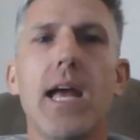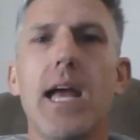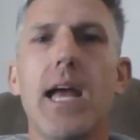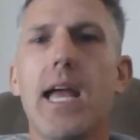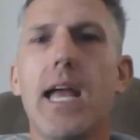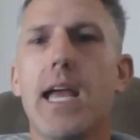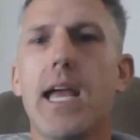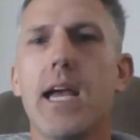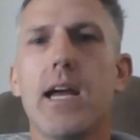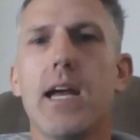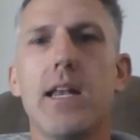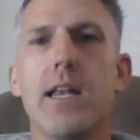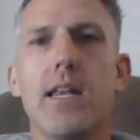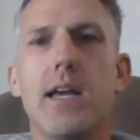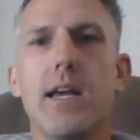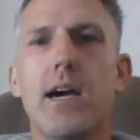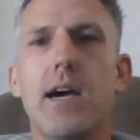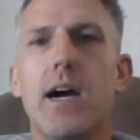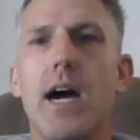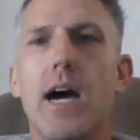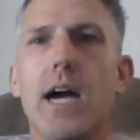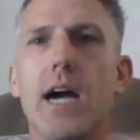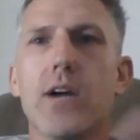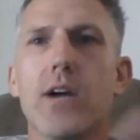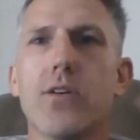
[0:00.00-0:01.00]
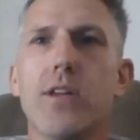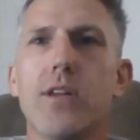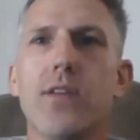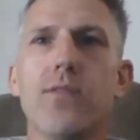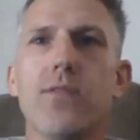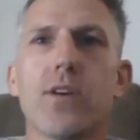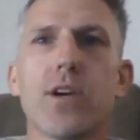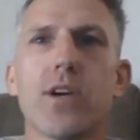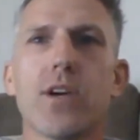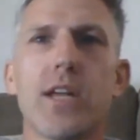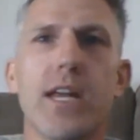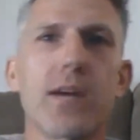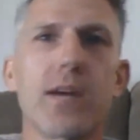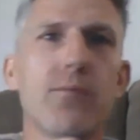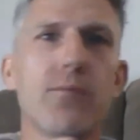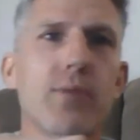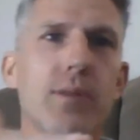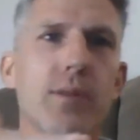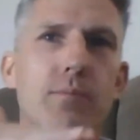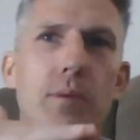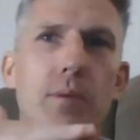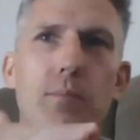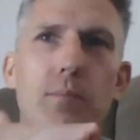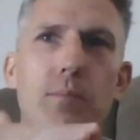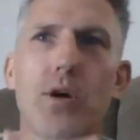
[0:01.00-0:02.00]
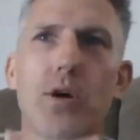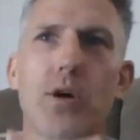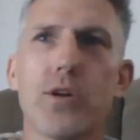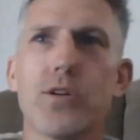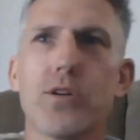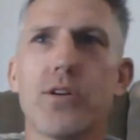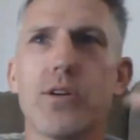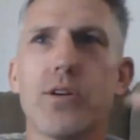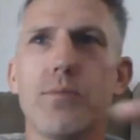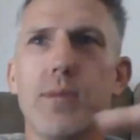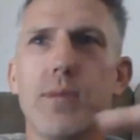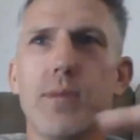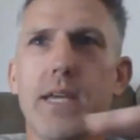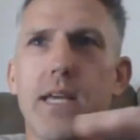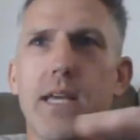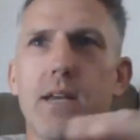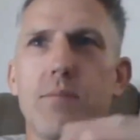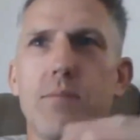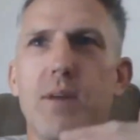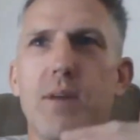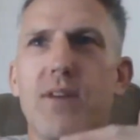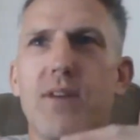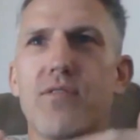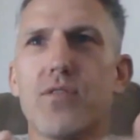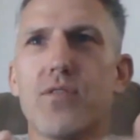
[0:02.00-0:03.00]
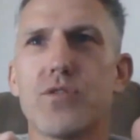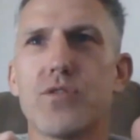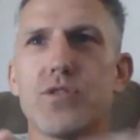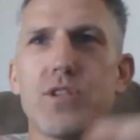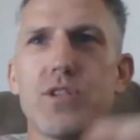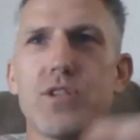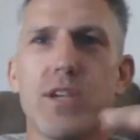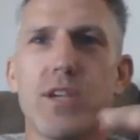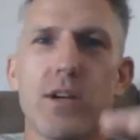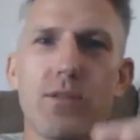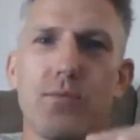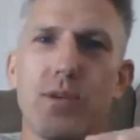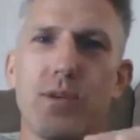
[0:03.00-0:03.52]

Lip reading: And I couldn't even connect with my partner in the beginning, my first year.